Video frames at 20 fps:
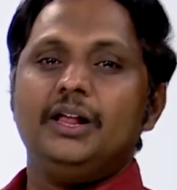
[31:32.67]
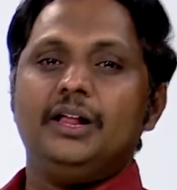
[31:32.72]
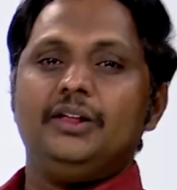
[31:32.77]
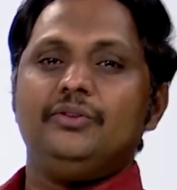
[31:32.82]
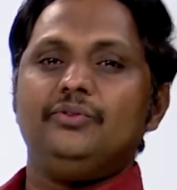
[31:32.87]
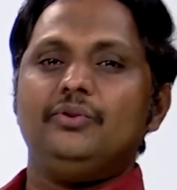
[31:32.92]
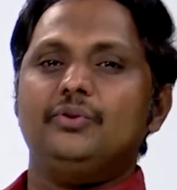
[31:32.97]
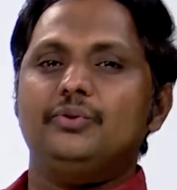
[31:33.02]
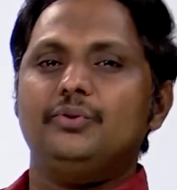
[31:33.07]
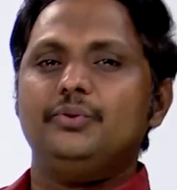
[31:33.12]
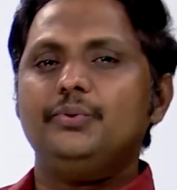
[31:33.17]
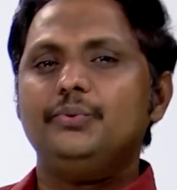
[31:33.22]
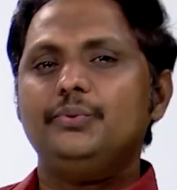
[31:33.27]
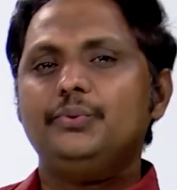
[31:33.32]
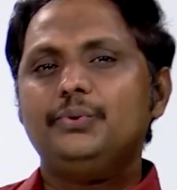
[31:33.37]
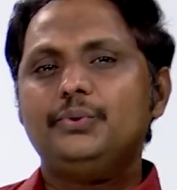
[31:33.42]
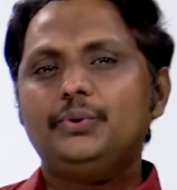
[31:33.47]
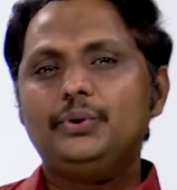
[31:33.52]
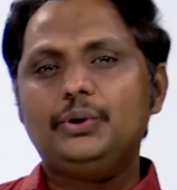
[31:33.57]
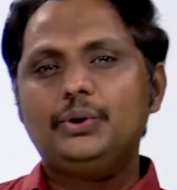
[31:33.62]
So,
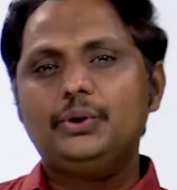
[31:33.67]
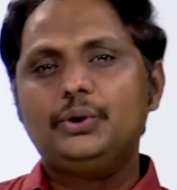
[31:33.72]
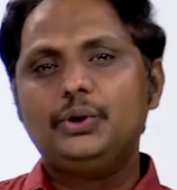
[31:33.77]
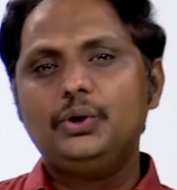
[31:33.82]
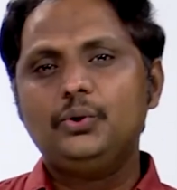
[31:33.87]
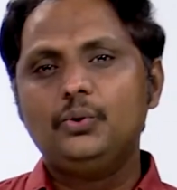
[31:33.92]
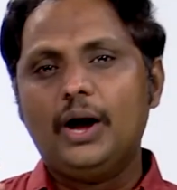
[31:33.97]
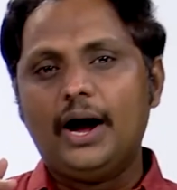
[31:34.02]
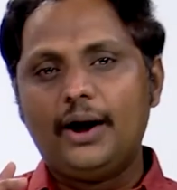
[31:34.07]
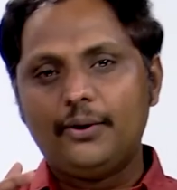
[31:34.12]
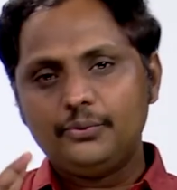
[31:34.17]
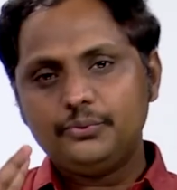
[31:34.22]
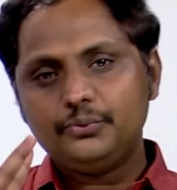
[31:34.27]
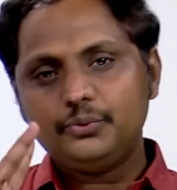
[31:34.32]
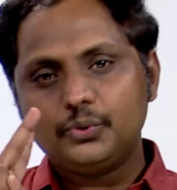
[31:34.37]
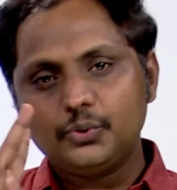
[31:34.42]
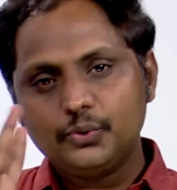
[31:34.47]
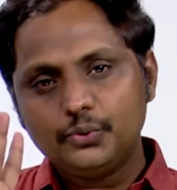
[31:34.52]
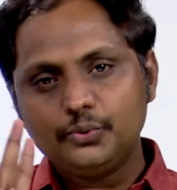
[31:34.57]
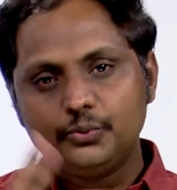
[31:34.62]
you have
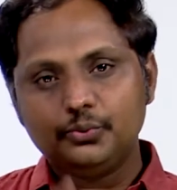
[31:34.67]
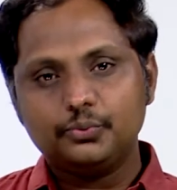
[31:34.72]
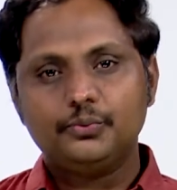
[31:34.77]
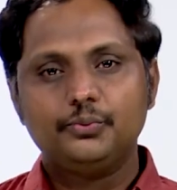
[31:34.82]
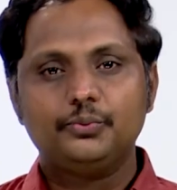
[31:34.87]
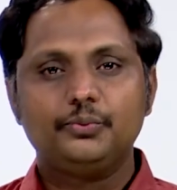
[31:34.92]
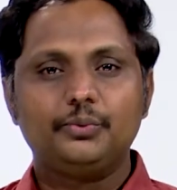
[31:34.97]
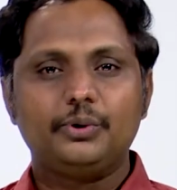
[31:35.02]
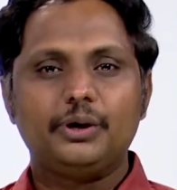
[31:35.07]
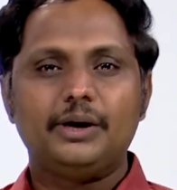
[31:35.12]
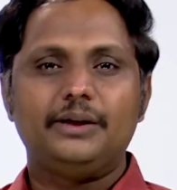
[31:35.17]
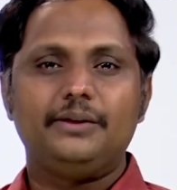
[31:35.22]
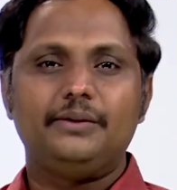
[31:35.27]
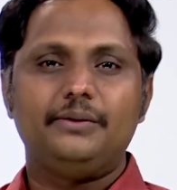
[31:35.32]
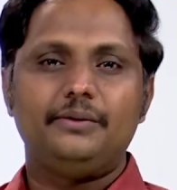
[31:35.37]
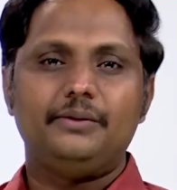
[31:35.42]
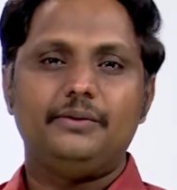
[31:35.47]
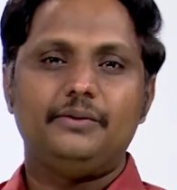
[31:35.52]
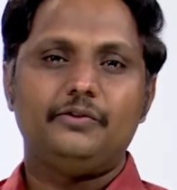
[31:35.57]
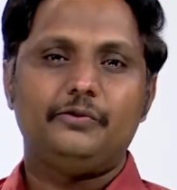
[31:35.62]
two
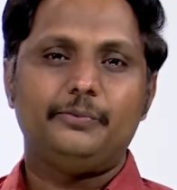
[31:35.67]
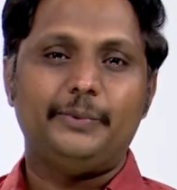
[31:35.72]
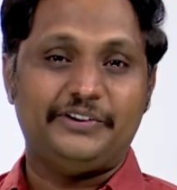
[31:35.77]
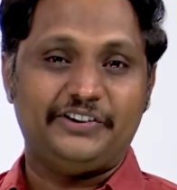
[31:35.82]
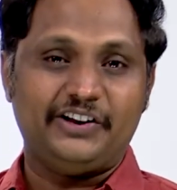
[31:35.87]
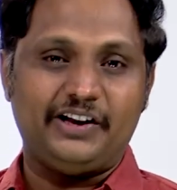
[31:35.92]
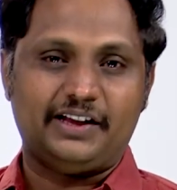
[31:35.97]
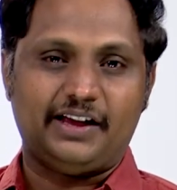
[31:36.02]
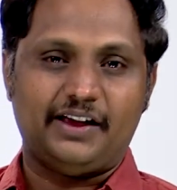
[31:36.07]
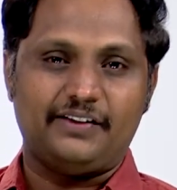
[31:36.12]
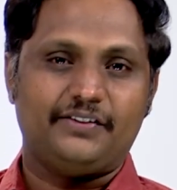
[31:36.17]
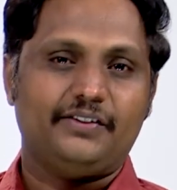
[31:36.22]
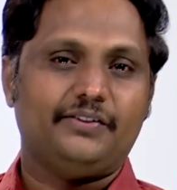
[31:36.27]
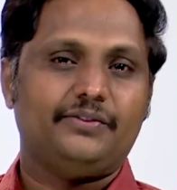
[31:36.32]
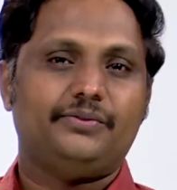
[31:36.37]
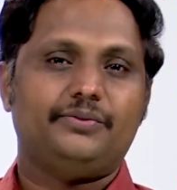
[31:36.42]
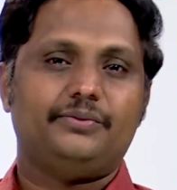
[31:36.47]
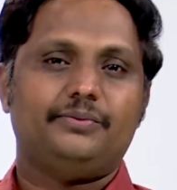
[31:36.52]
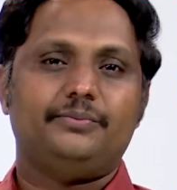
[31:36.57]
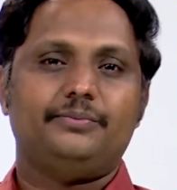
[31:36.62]
special
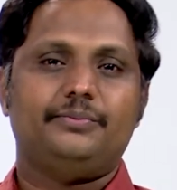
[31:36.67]
cases,